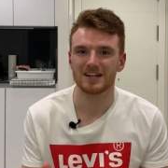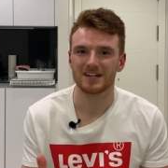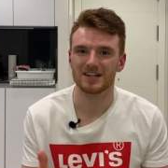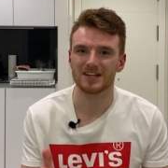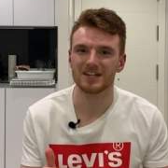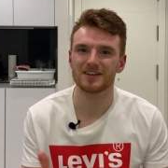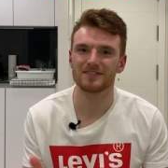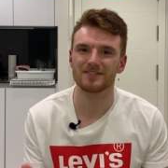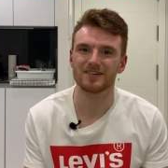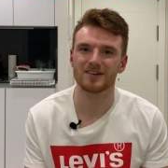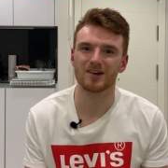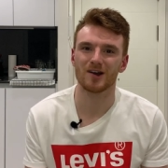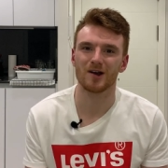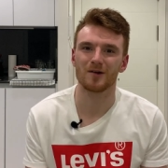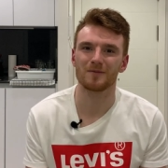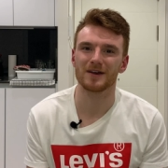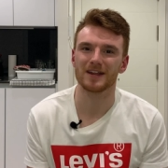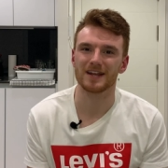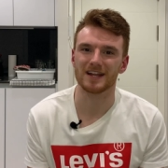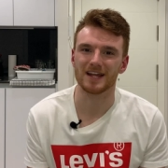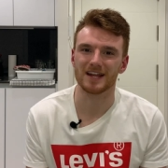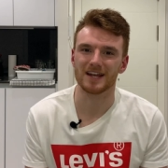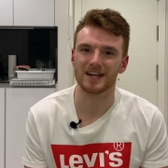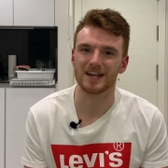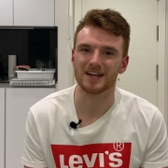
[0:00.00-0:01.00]
Leave a
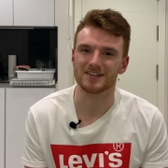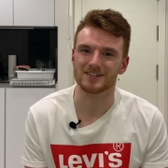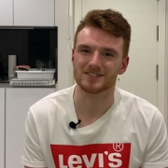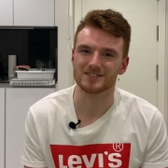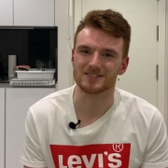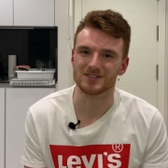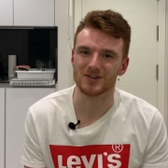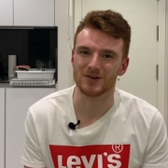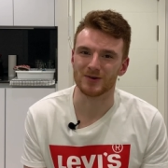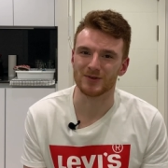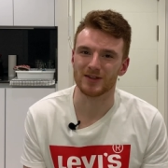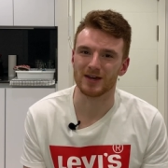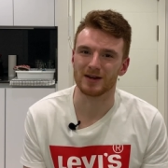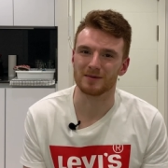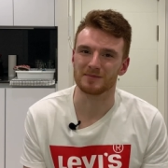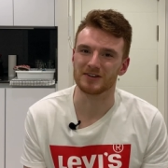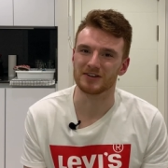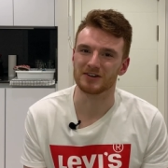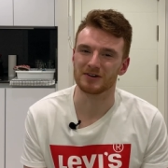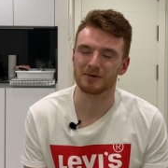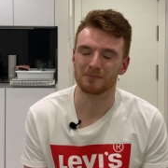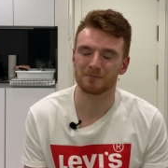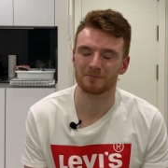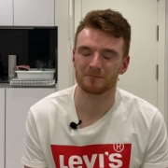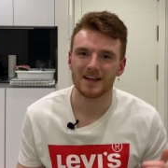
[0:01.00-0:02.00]
comment and let us know down
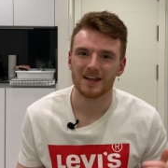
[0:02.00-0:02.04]
below.